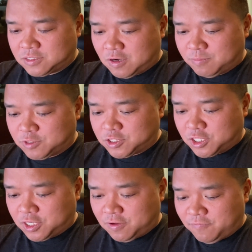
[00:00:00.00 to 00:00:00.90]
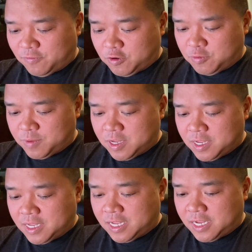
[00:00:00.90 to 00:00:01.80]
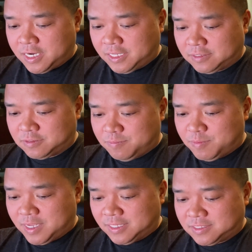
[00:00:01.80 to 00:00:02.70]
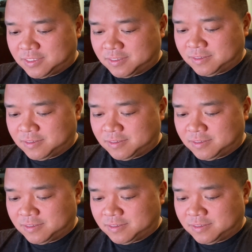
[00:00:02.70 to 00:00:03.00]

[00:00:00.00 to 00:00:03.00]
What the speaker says: So I'm just going to confirm and hit submit.